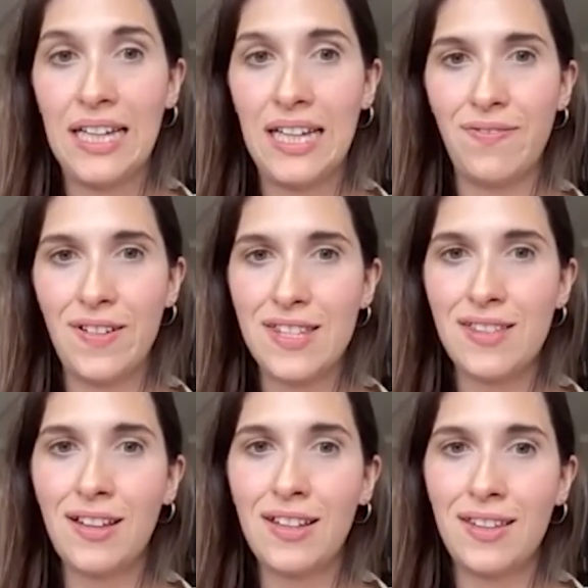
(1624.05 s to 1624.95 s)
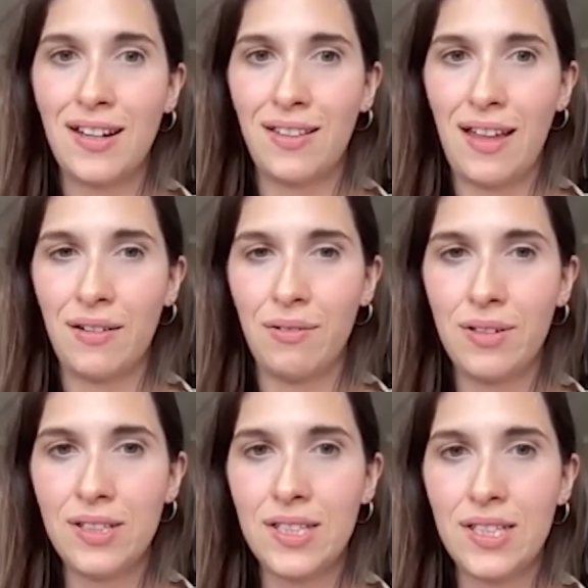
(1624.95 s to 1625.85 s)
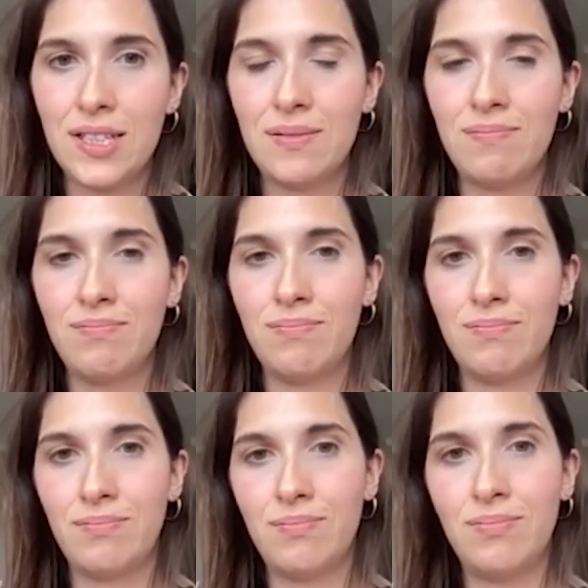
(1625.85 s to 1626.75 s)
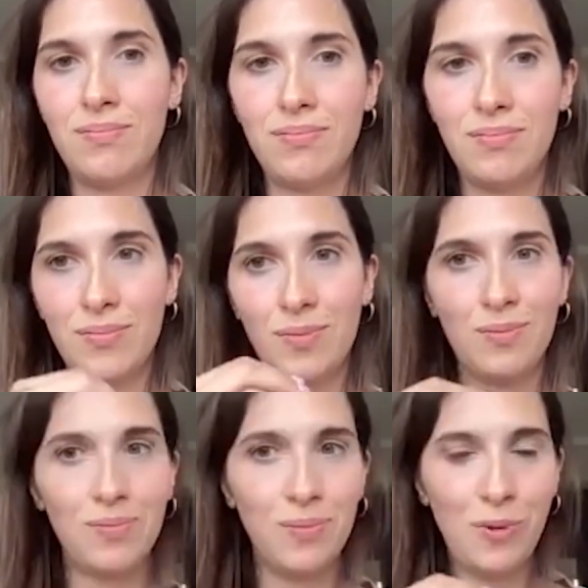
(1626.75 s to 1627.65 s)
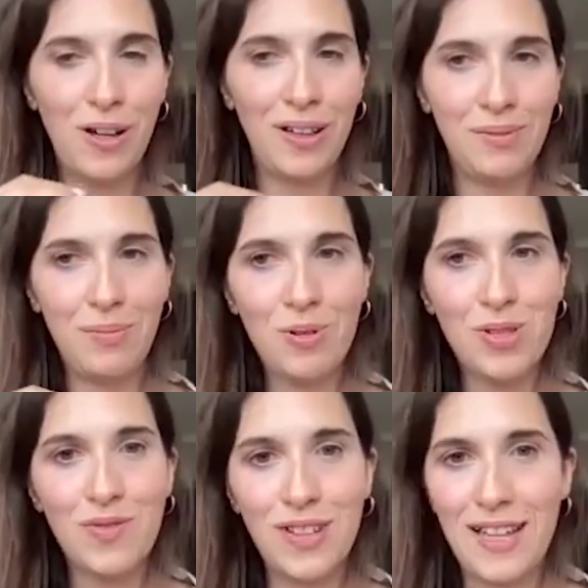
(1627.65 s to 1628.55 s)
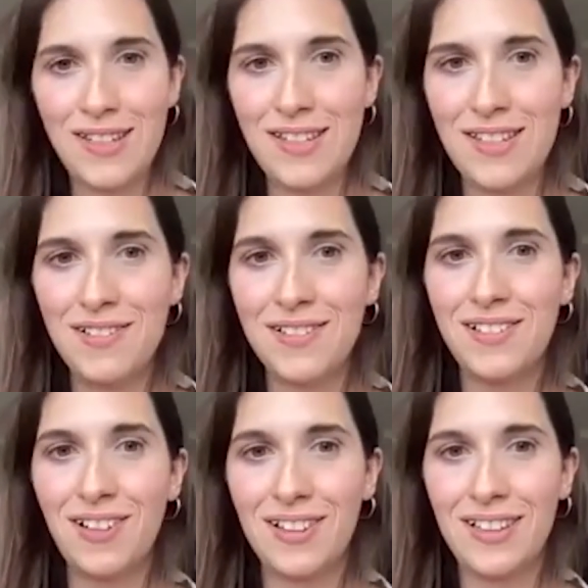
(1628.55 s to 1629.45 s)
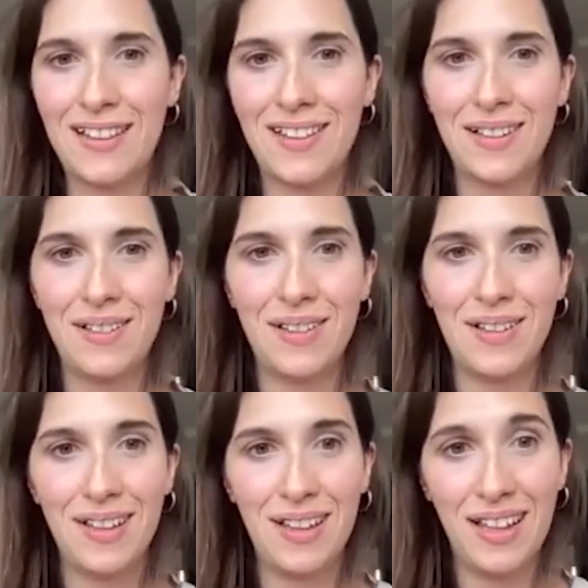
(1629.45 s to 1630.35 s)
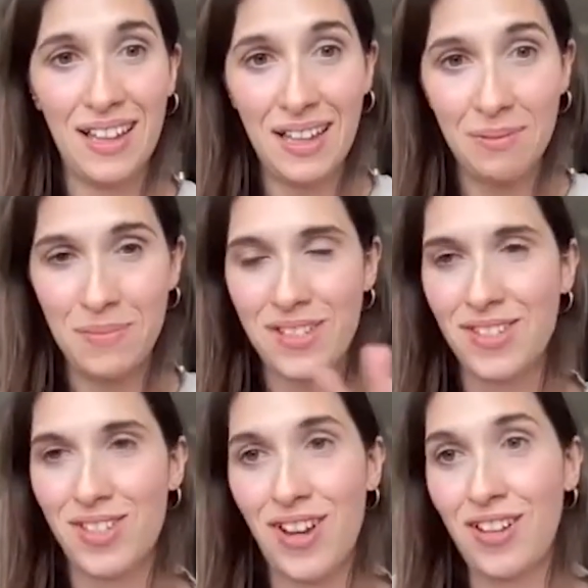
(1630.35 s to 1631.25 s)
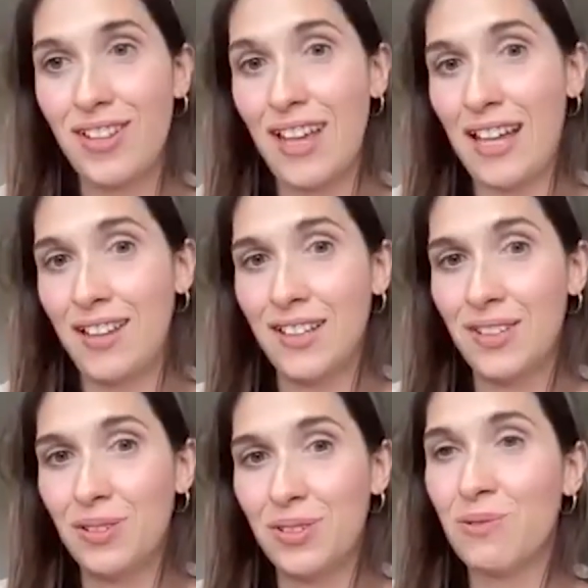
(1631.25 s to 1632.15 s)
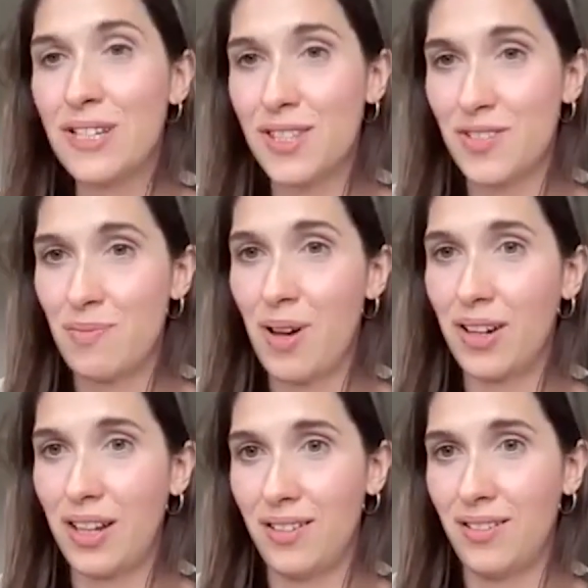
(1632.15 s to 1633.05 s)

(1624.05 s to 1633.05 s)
If it's not in their language, well, in most of the cases, you can call that a missed shot and a total waste of money.